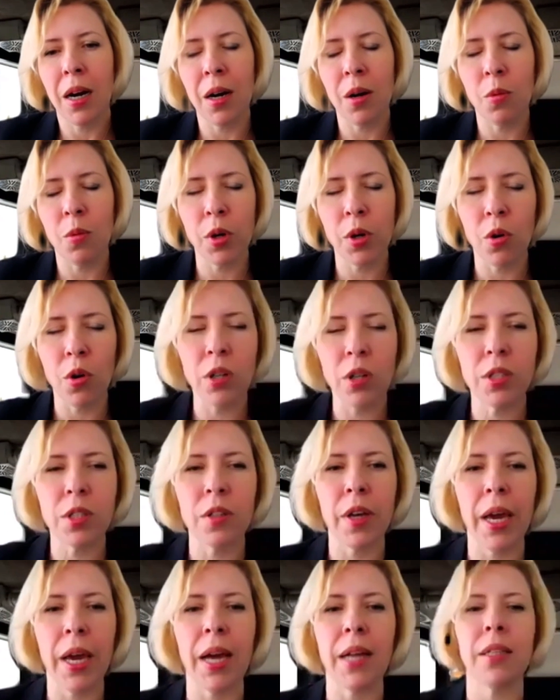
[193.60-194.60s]
We also
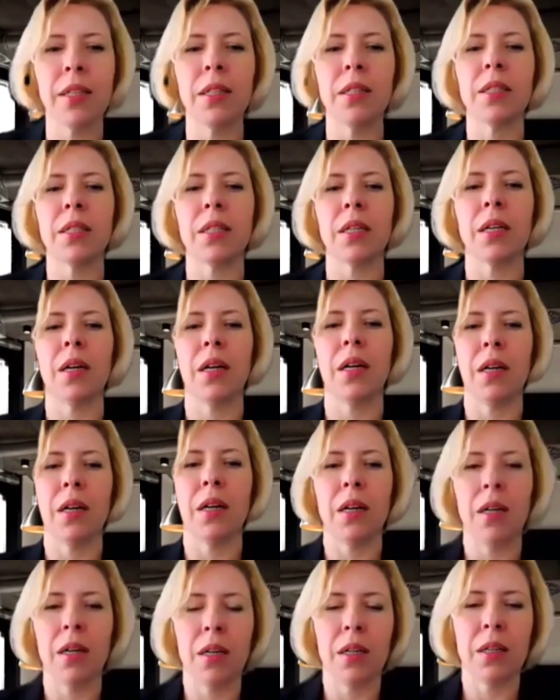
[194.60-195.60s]
added
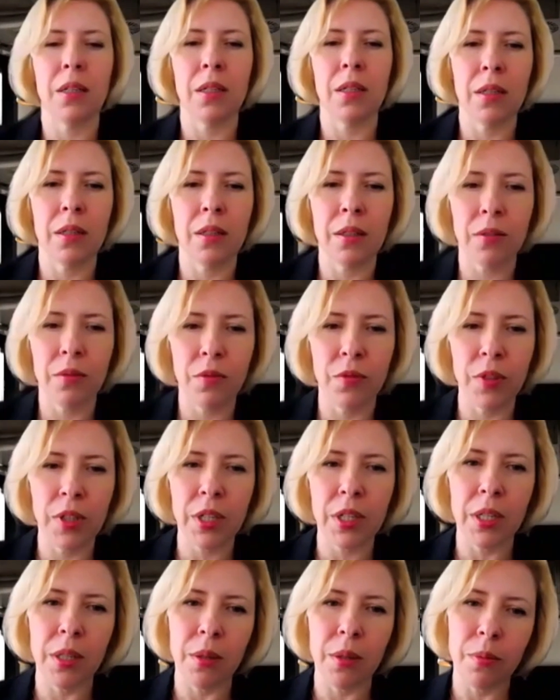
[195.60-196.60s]
a
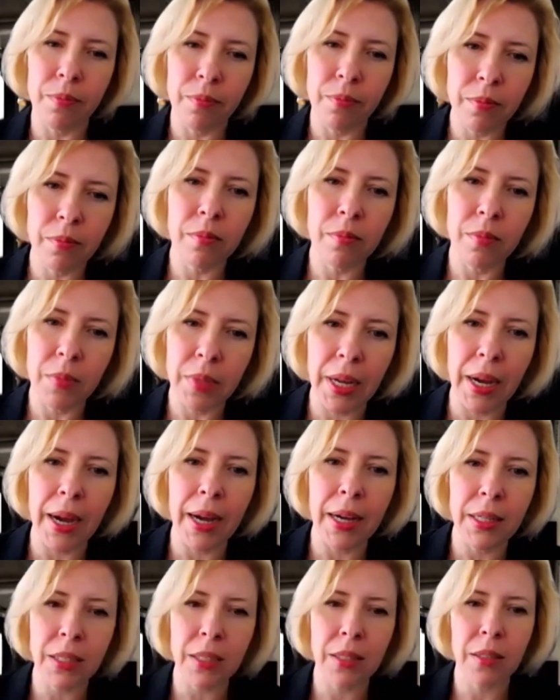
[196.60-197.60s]
very
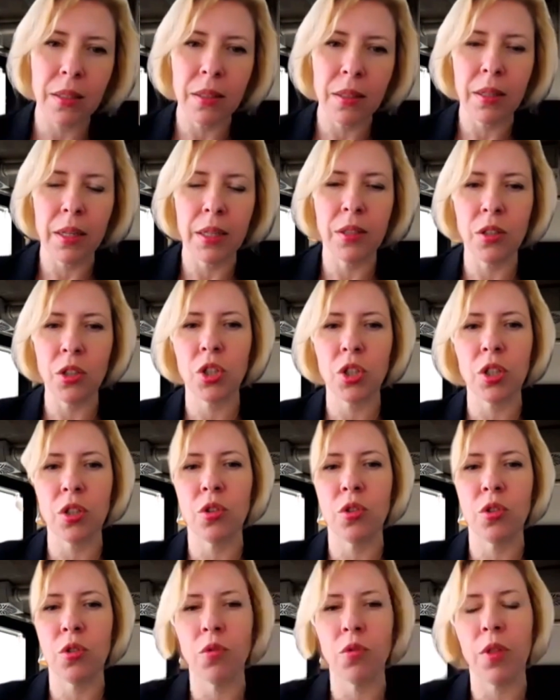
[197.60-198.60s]
nice addition
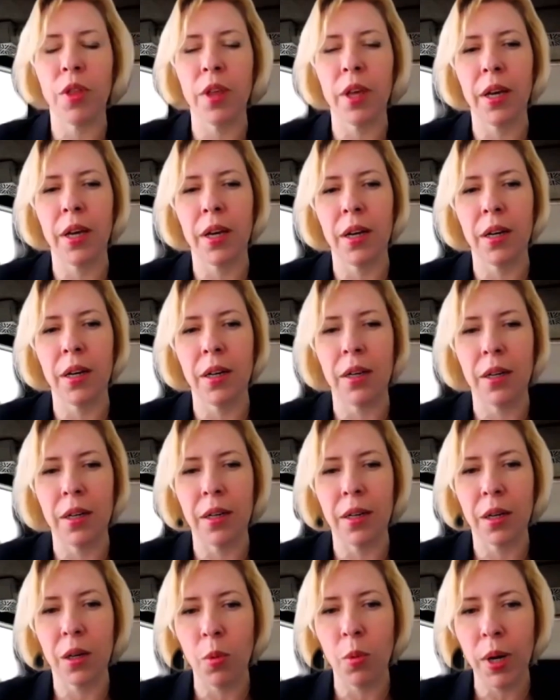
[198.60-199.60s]
to the
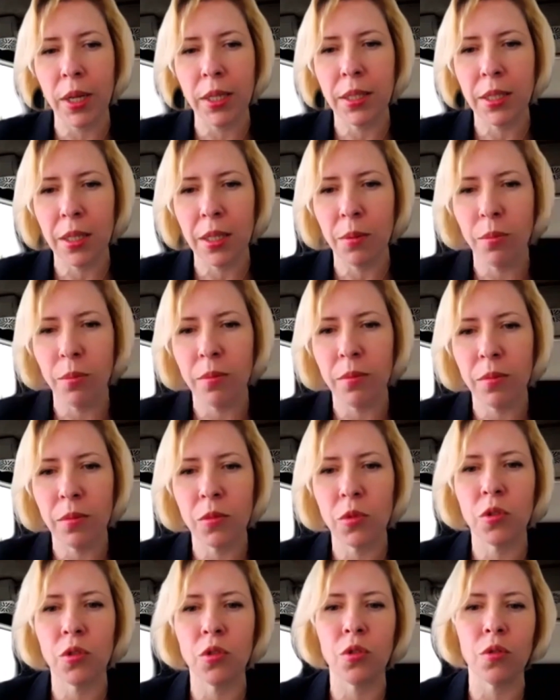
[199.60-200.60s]
quant team,
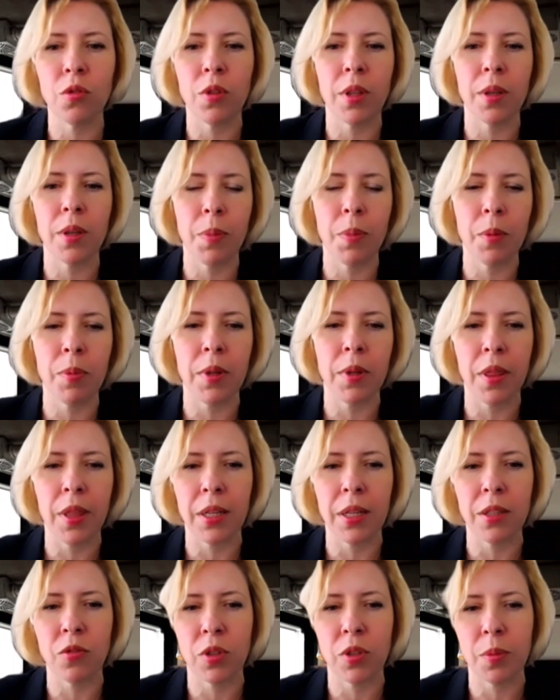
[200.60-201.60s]
to the people
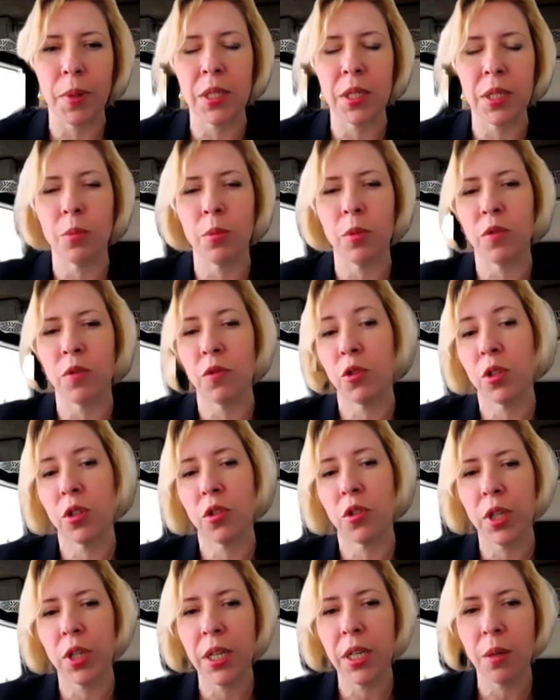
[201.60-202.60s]
that are responsible for the
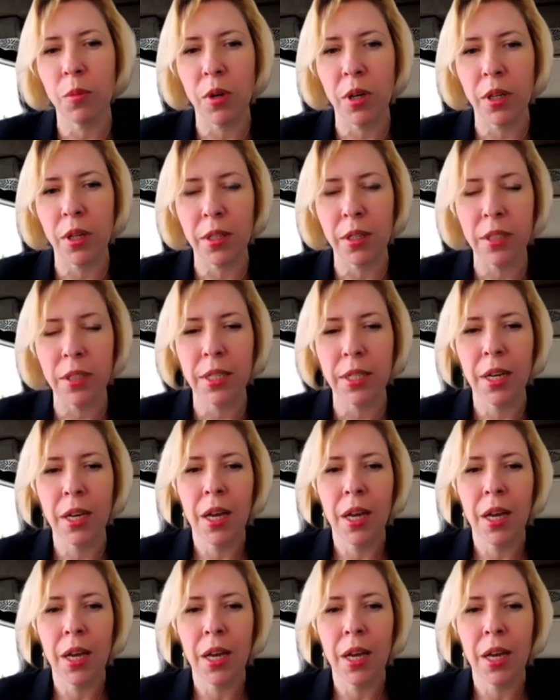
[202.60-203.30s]
trading models.